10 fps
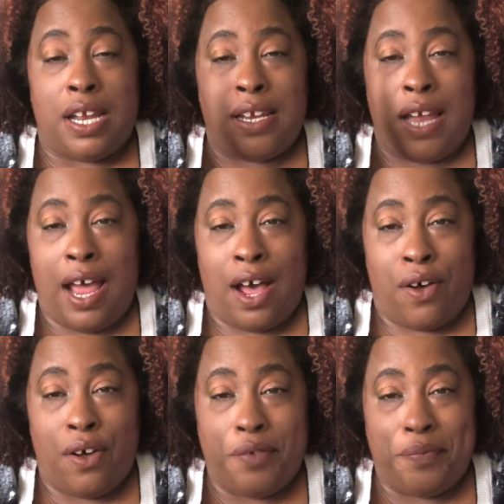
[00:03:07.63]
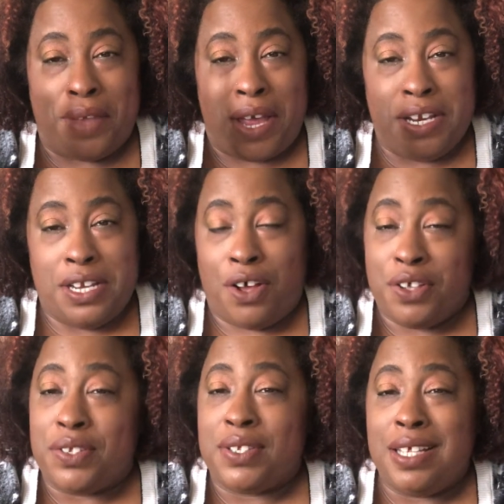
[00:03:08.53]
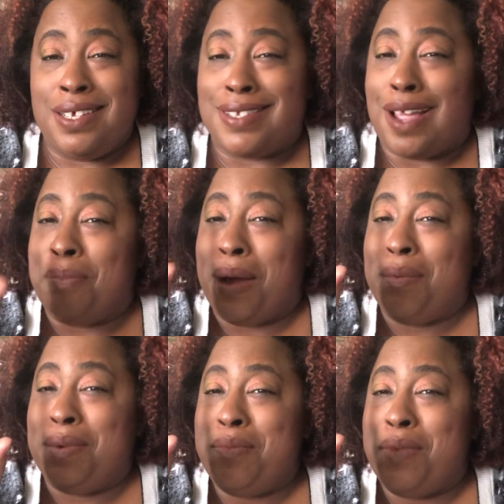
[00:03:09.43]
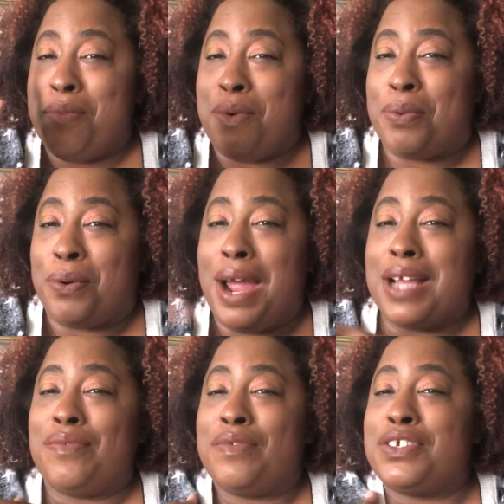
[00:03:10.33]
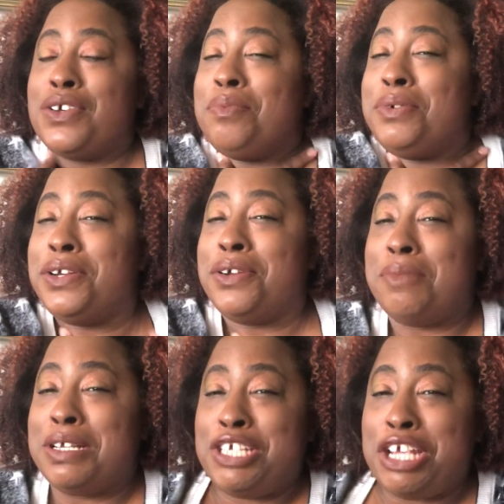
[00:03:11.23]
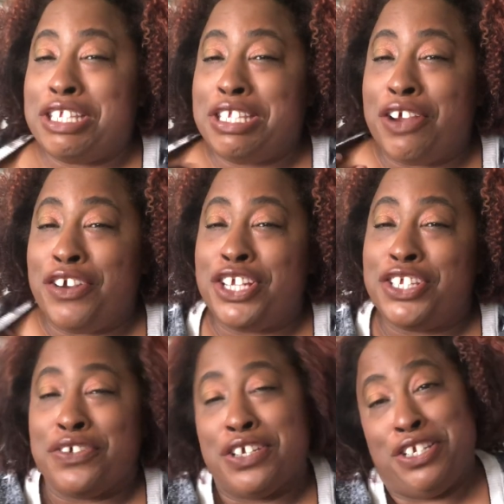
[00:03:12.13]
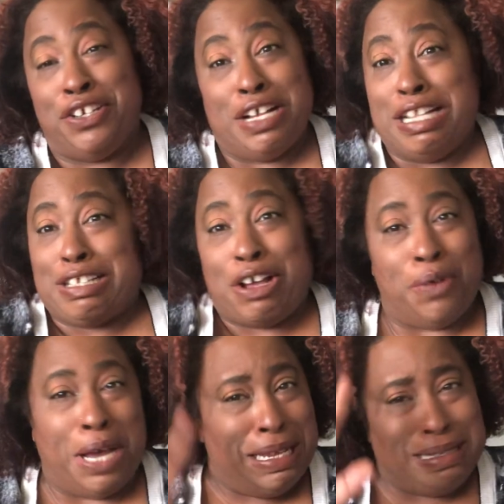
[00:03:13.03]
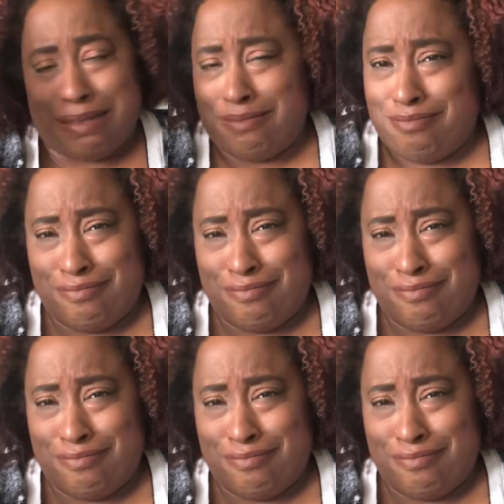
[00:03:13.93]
Now, I need to also say this, I probably need to be more proactive and start putting it on my chest area too, because you know that's always